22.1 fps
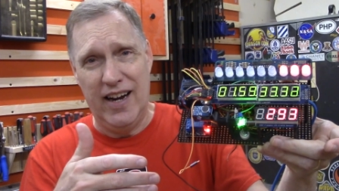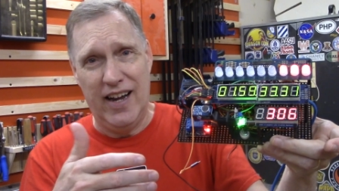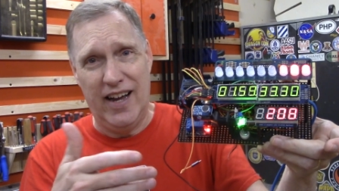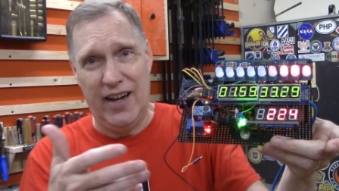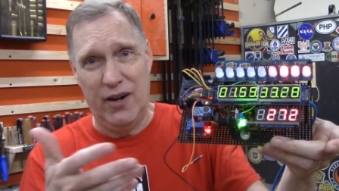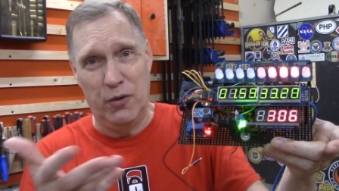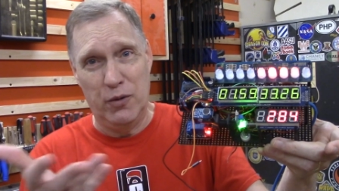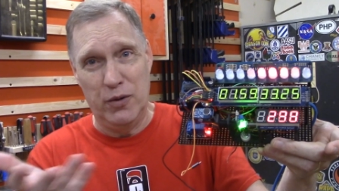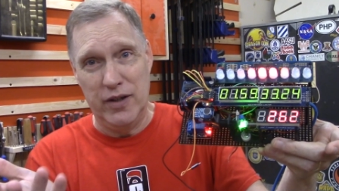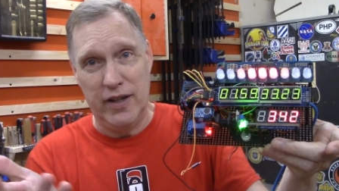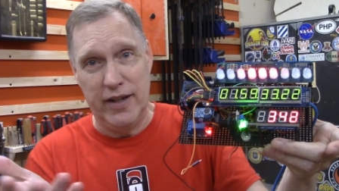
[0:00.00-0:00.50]

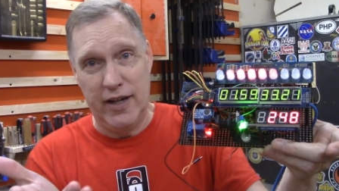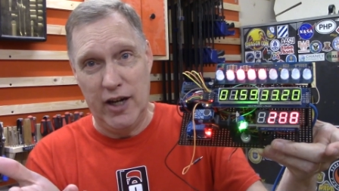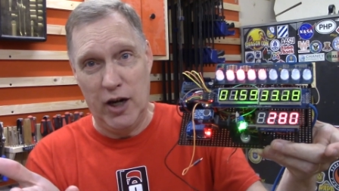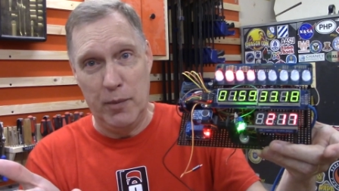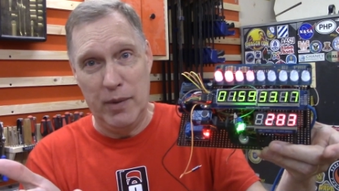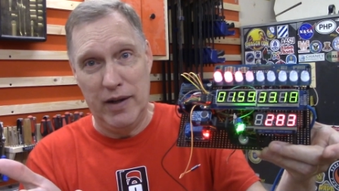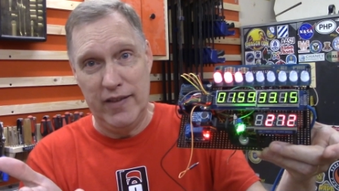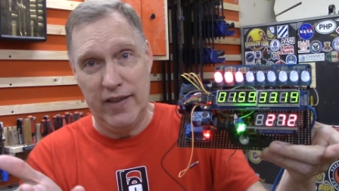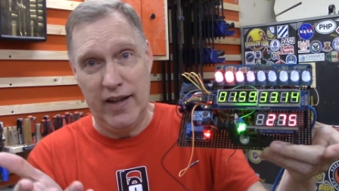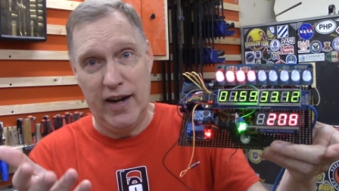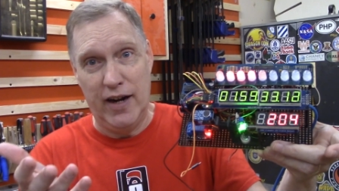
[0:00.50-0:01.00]
I don't really care
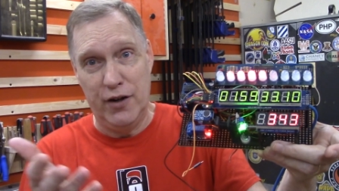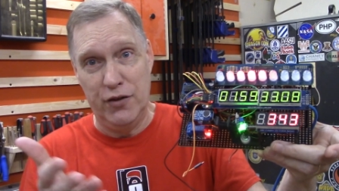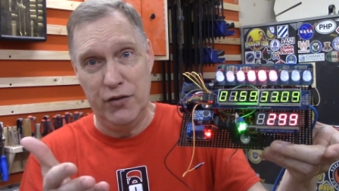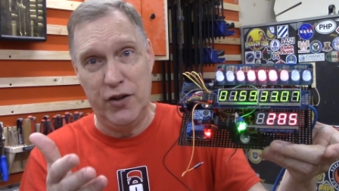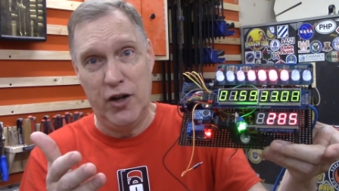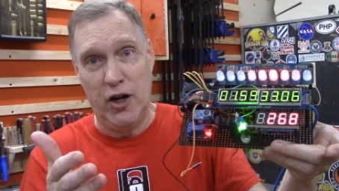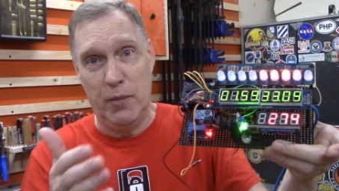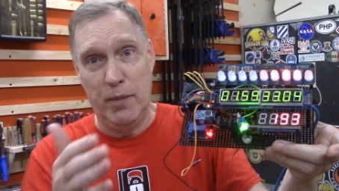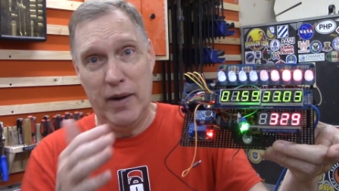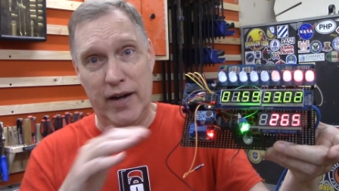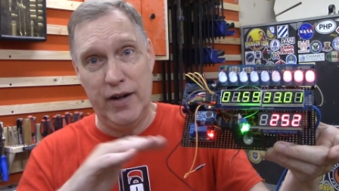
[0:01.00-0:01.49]
about that. I just
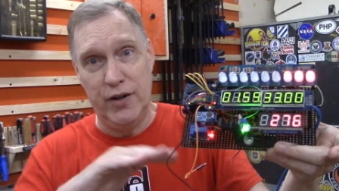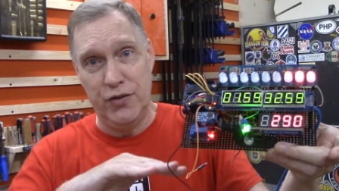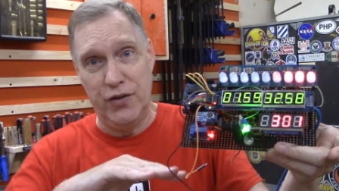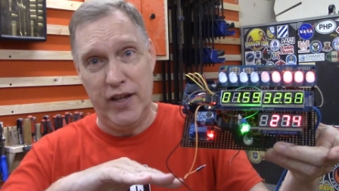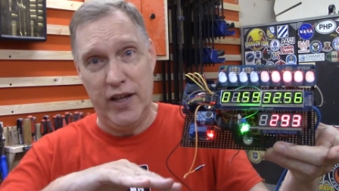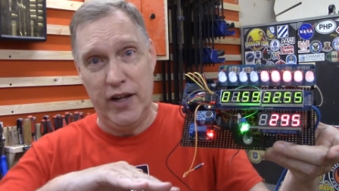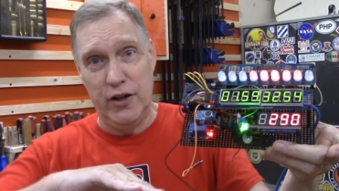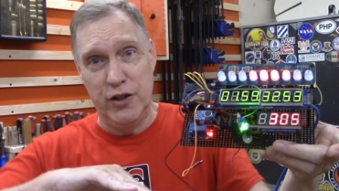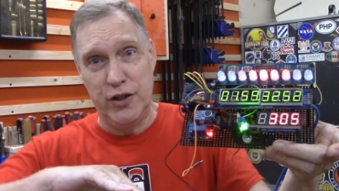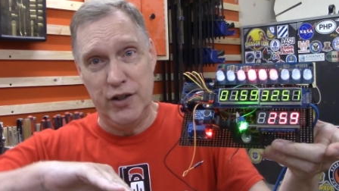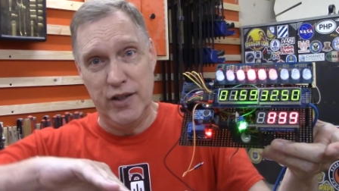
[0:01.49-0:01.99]
care about does
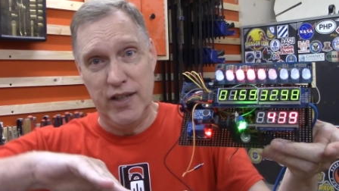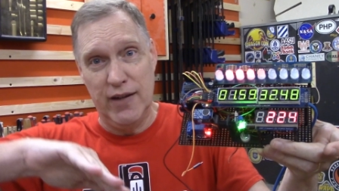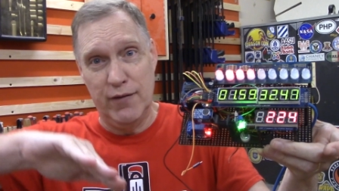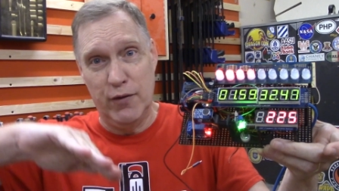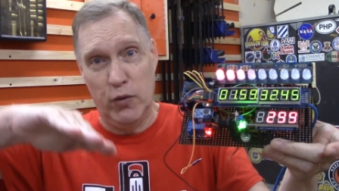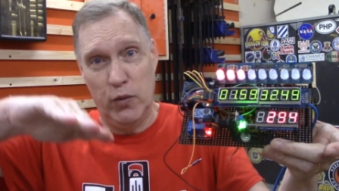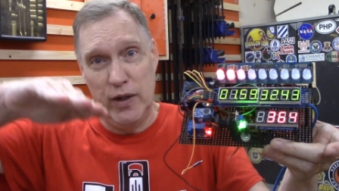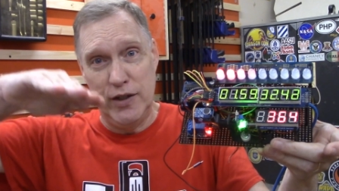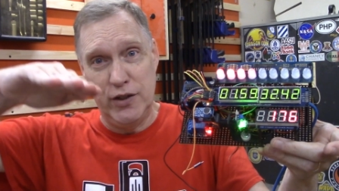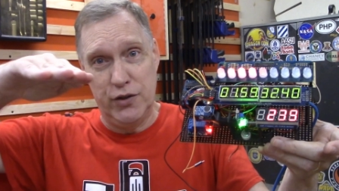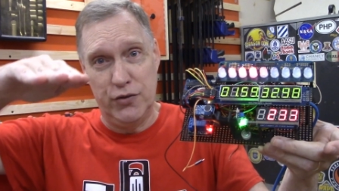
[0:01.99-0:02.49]
the energy
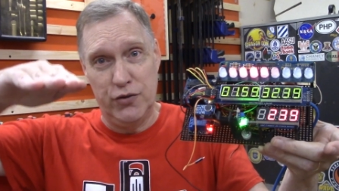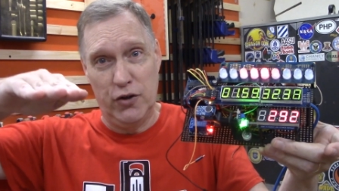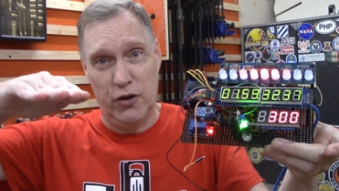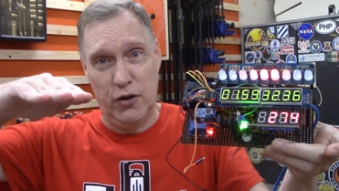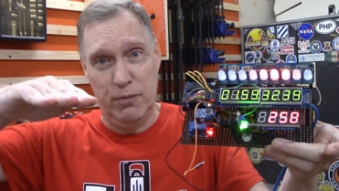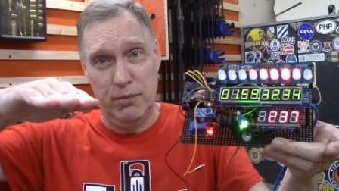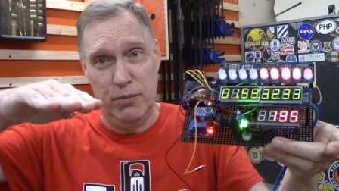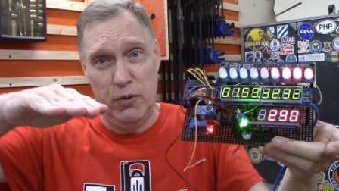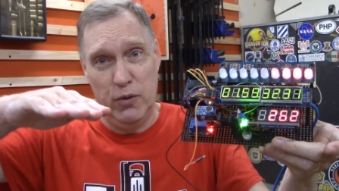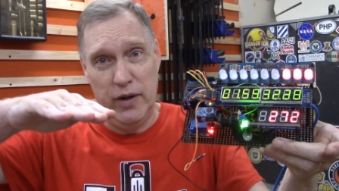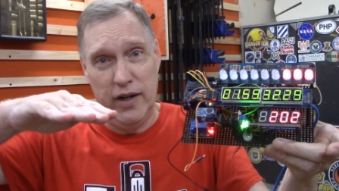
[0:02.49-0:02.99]
level reach a
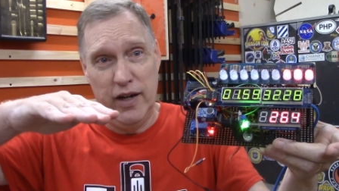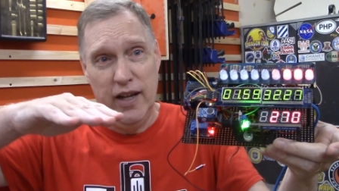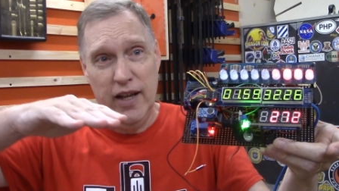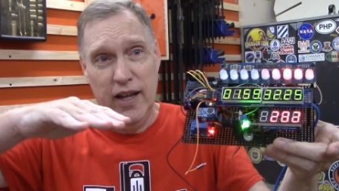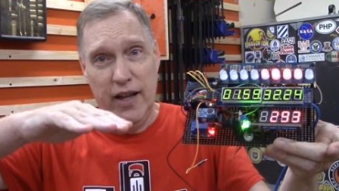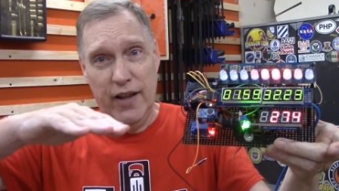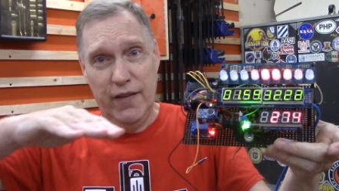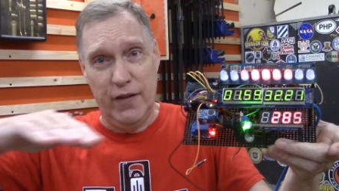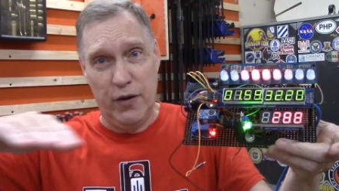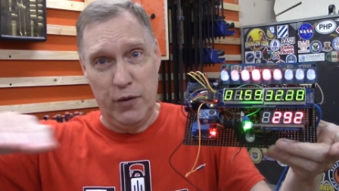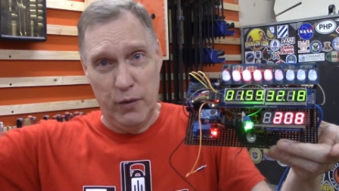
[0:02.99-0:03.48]
certain point,
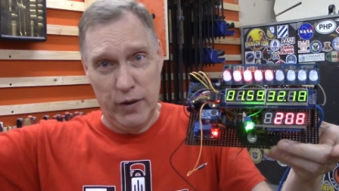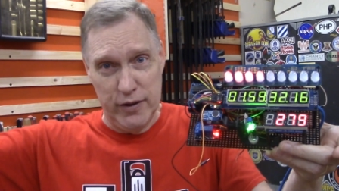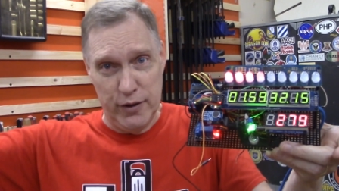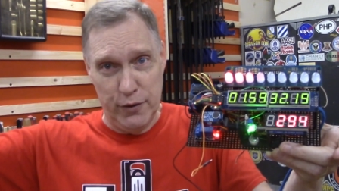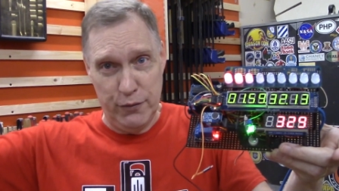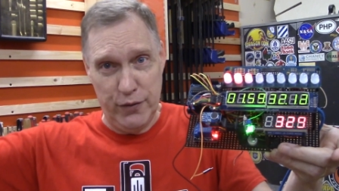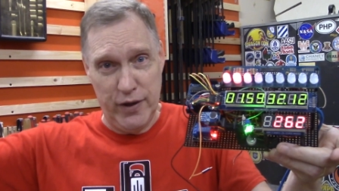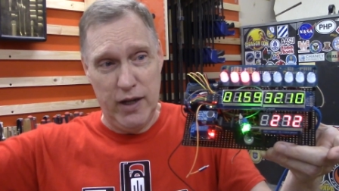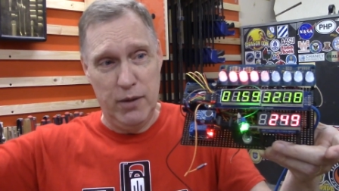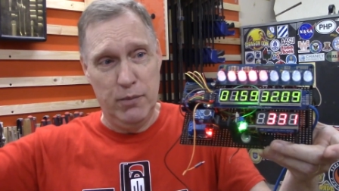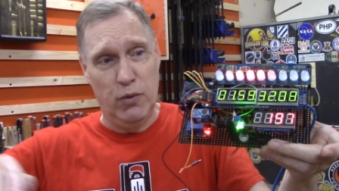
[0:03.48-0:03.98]
then run
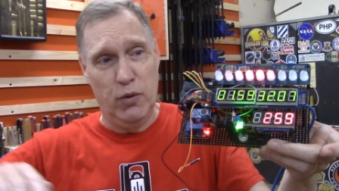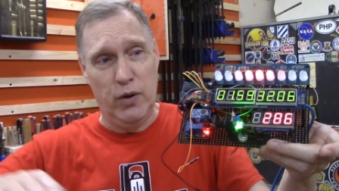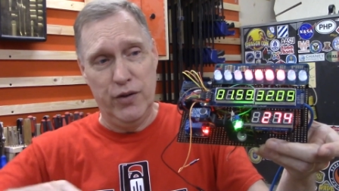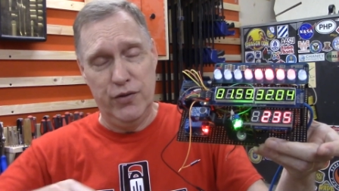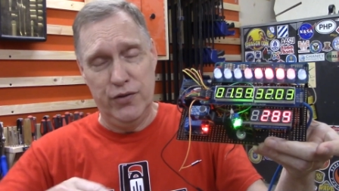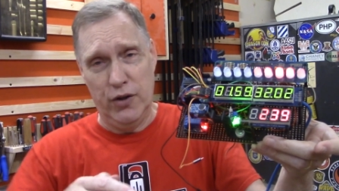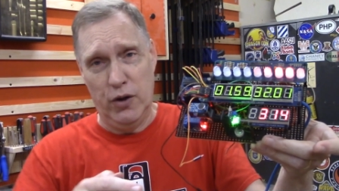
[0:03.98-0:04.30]
the fanboy.